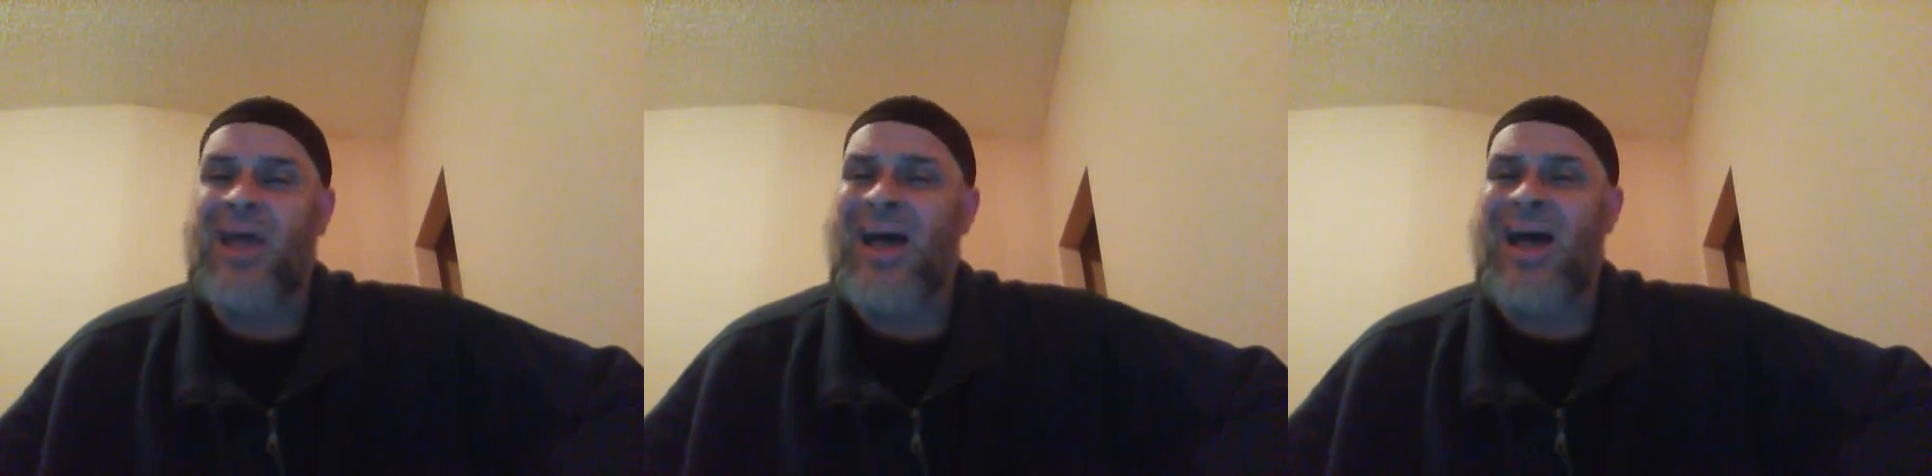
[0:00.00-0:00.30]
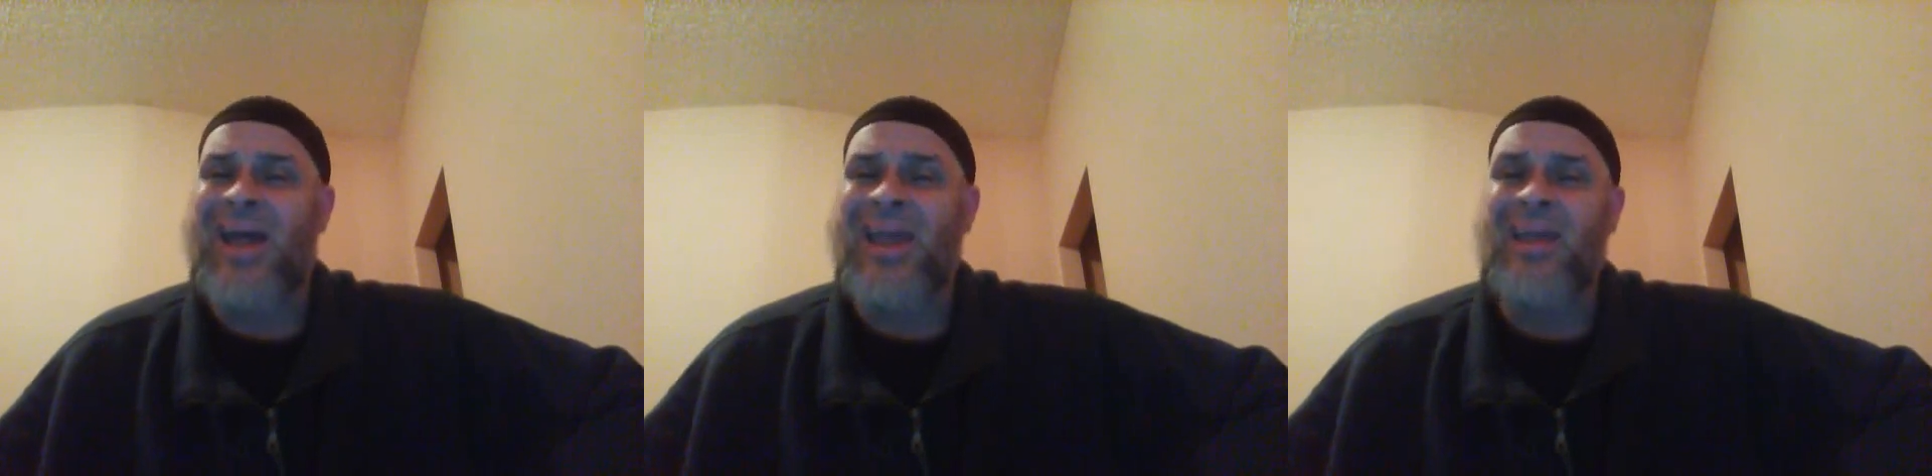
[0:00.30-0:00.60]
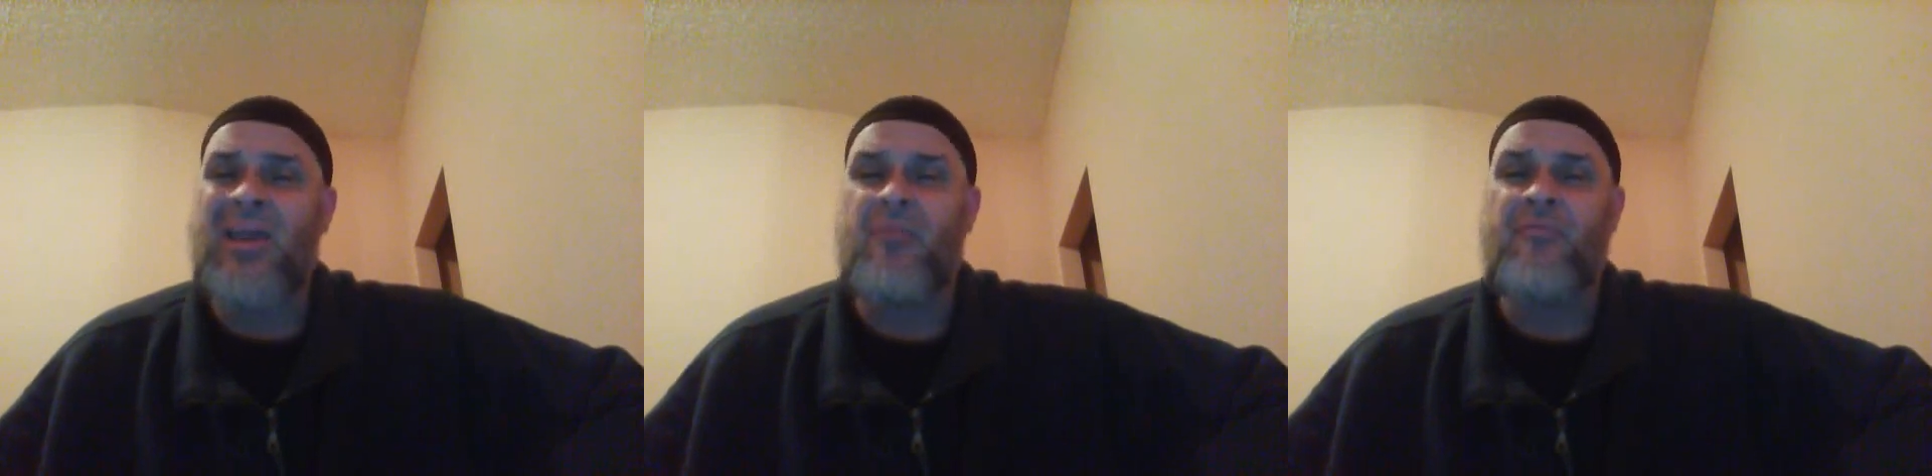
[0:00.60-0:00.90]

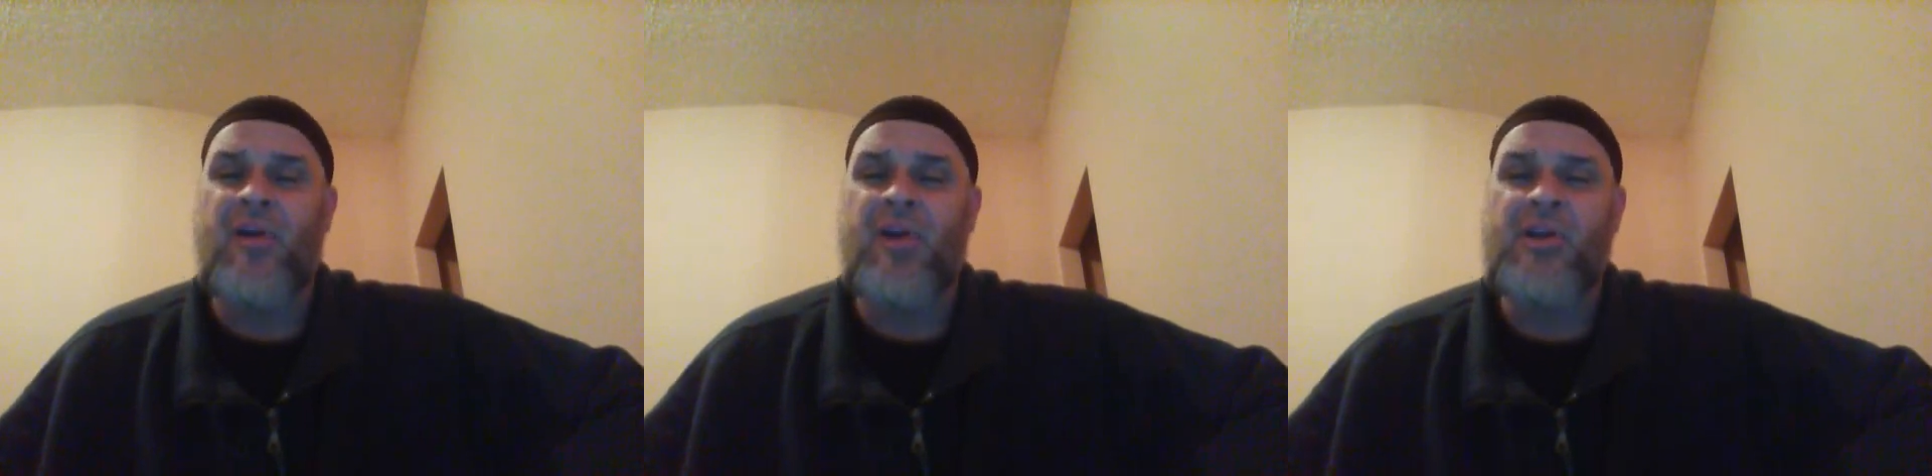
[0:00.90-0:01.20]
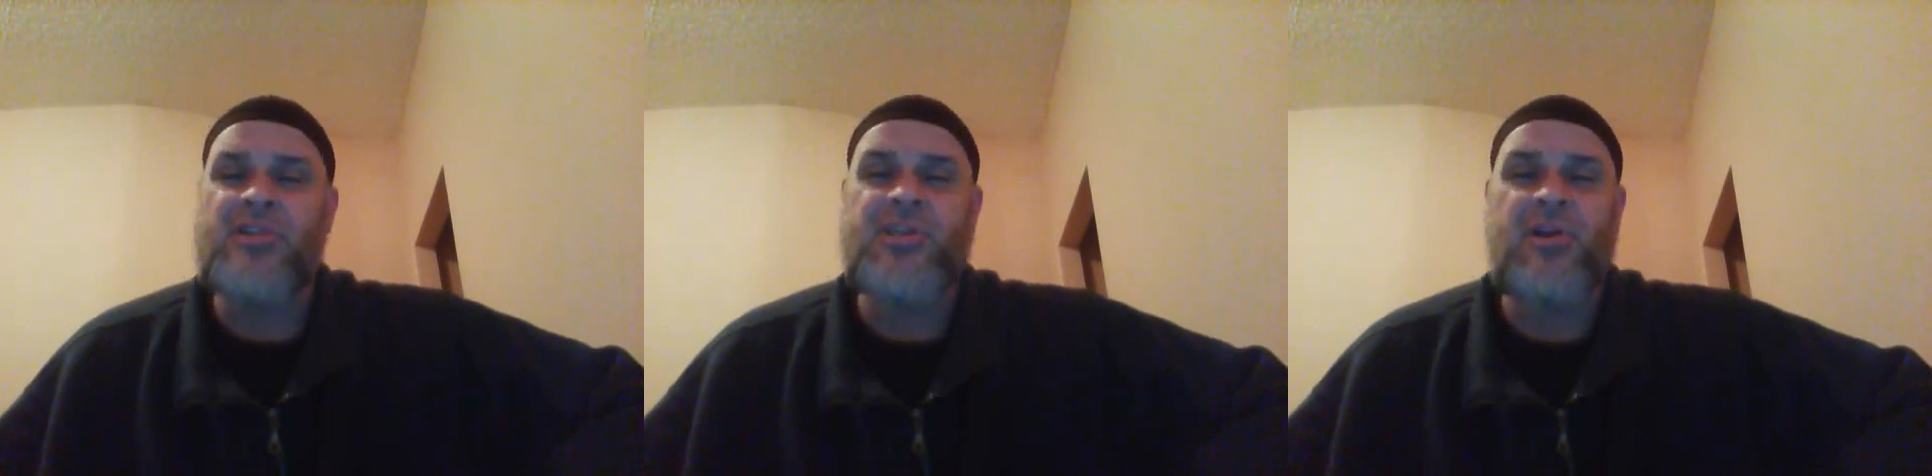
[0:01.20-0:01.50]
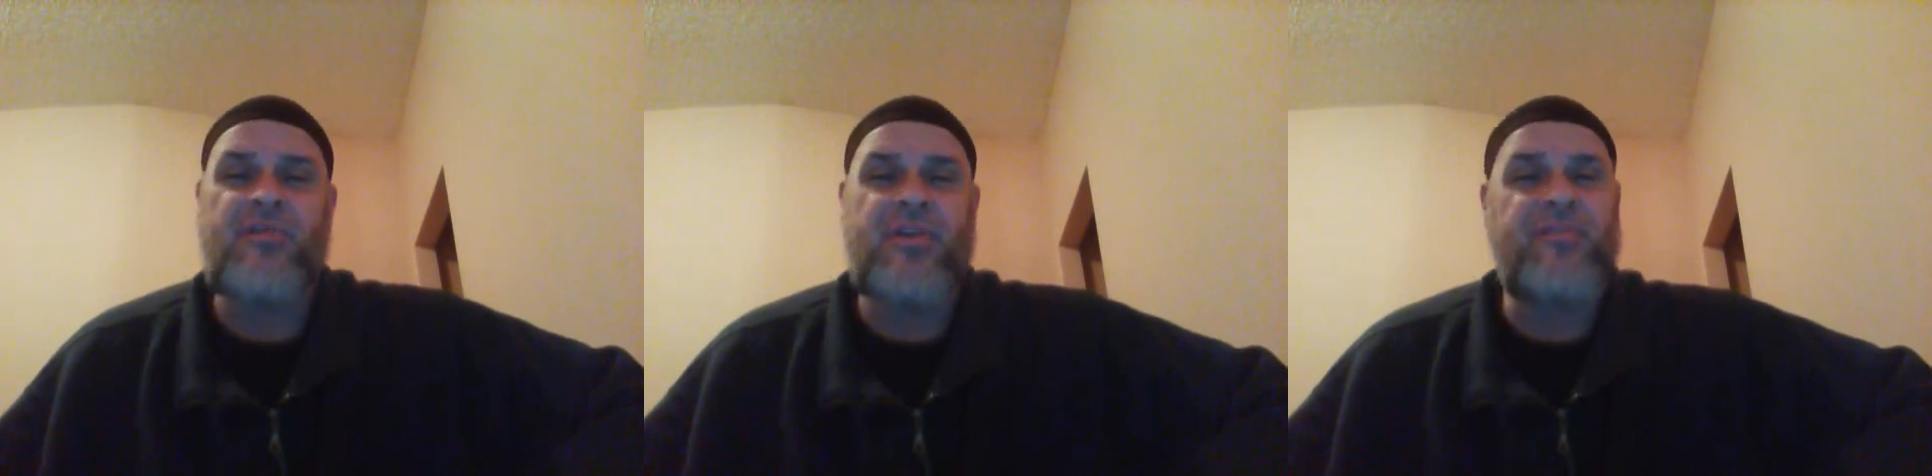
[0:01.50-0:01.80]
I am very
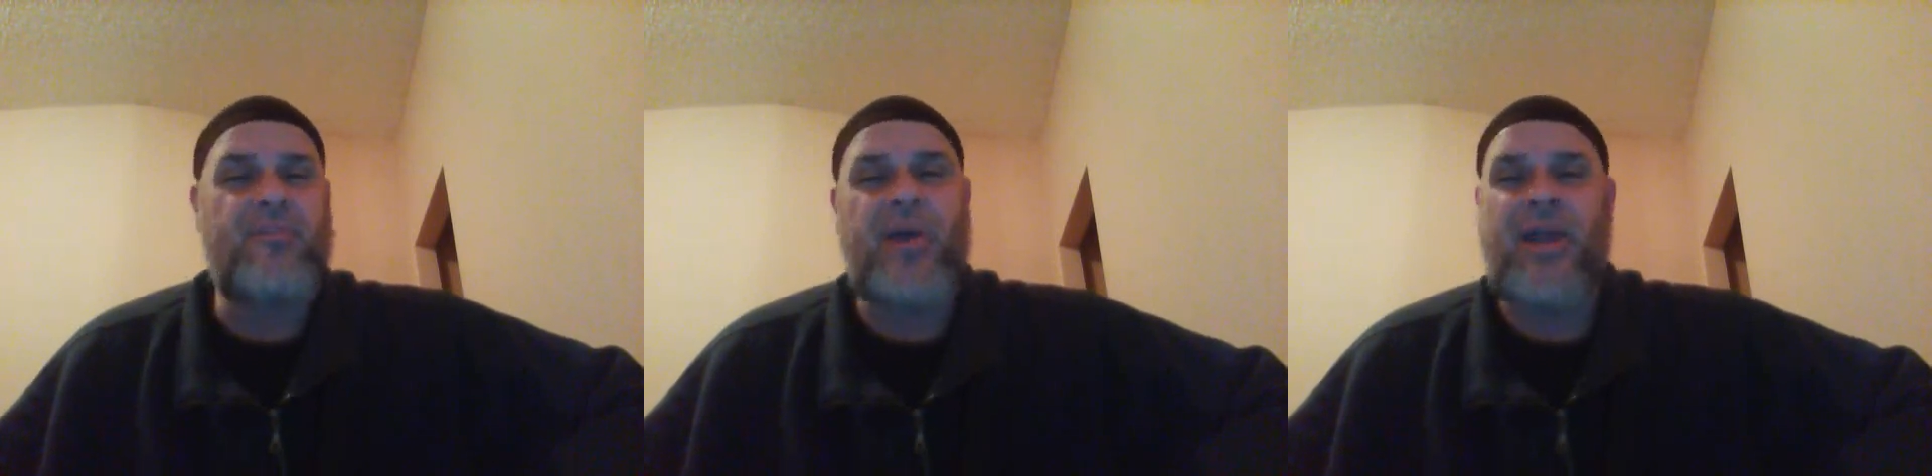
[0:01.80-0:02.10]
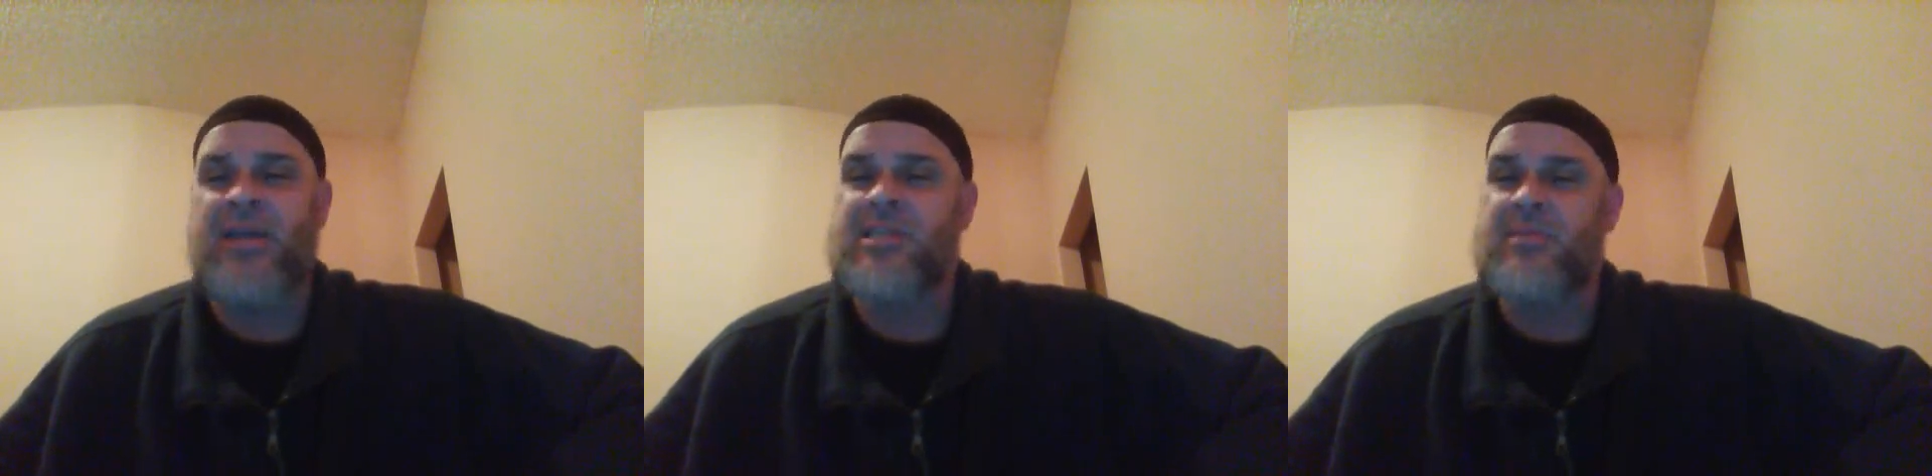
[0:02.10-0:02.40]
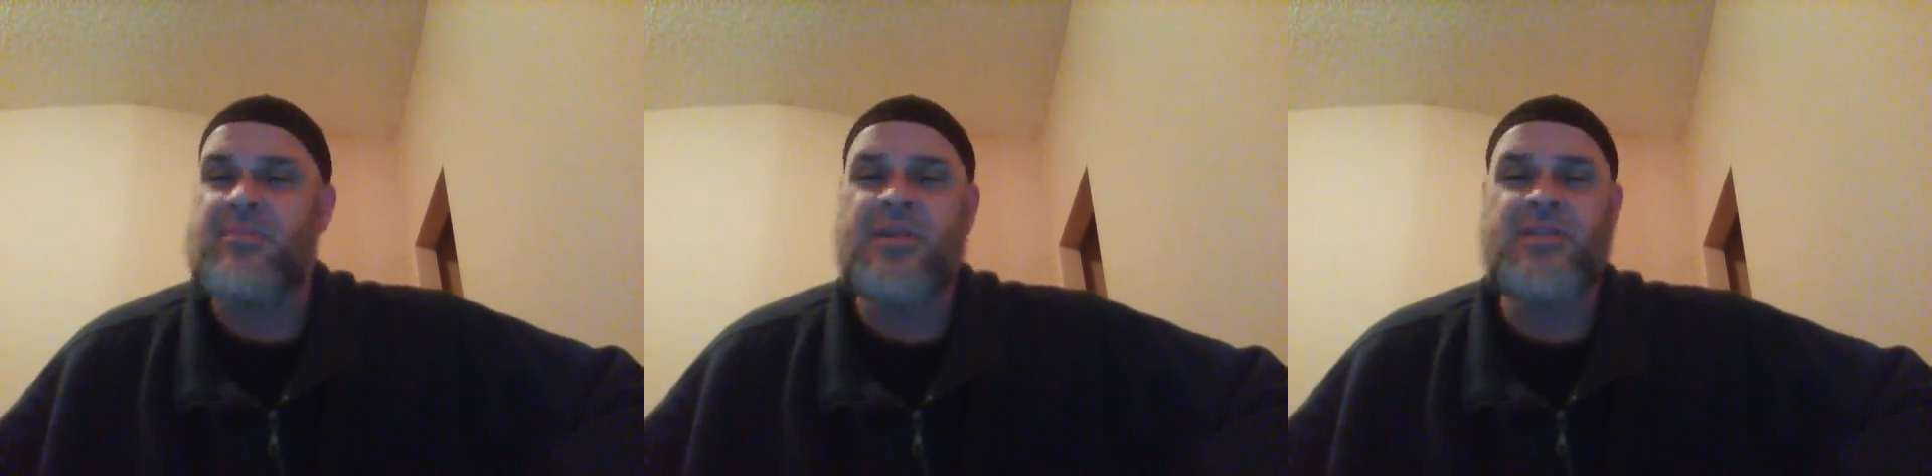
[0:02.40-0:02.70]
conservative in my
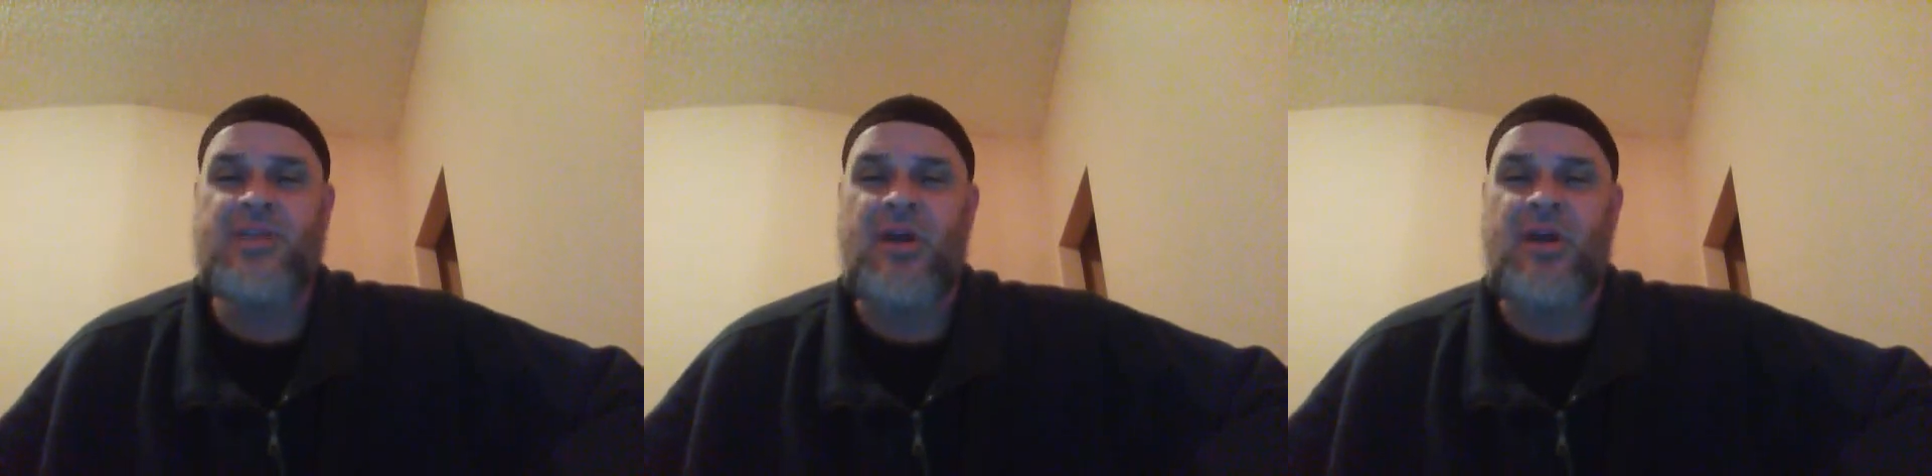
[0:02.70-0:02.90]
estimates